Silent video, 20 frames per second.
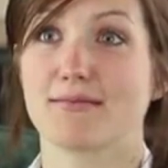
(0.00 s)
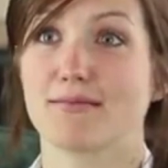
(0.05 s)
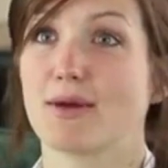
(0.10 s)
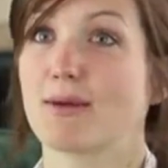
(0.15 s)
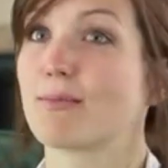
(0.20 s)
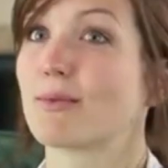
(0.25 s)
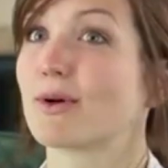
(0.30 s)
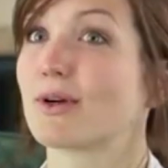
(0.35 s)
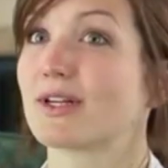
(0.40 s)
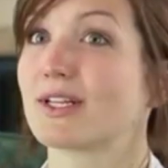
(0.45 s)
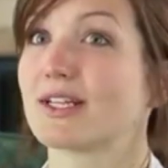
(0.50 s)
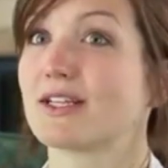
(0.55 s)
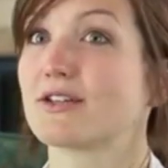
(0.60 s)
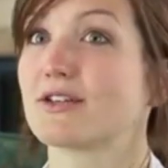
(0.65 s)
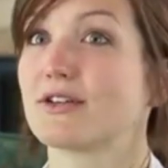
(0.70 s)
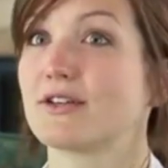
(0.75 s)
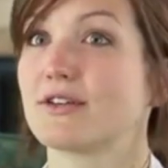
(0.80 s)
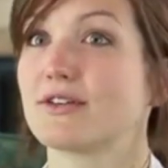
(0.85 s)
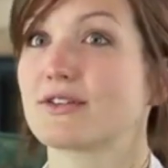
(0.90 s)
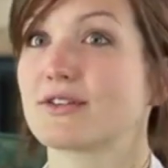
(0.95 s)
member to
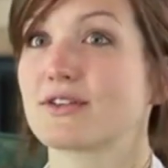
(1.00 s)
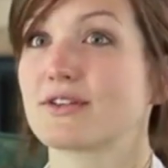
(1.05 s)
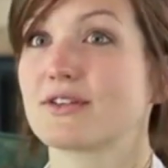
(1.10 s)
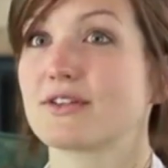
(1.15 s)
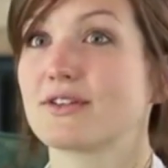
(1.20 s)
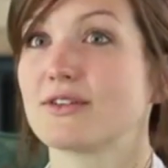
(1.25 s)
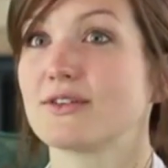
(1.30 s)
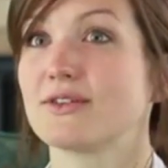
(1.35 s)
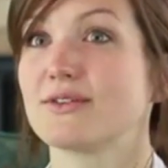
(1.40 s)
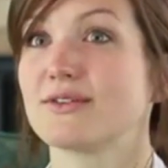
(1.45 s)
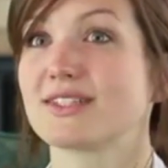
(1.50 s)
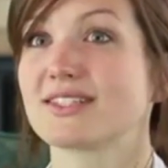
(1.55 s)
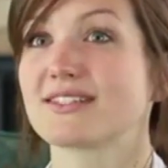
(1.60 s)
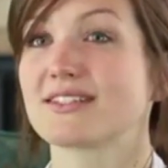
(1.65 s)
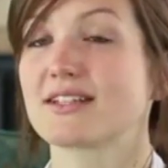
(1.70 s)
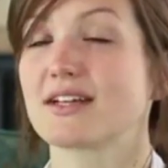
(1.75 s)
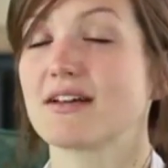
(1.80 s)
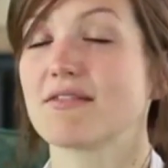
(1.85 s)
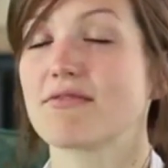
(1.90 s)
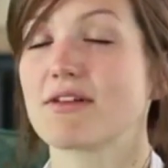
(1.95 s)
introduce her to and
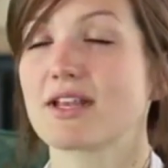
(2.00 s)
stuff.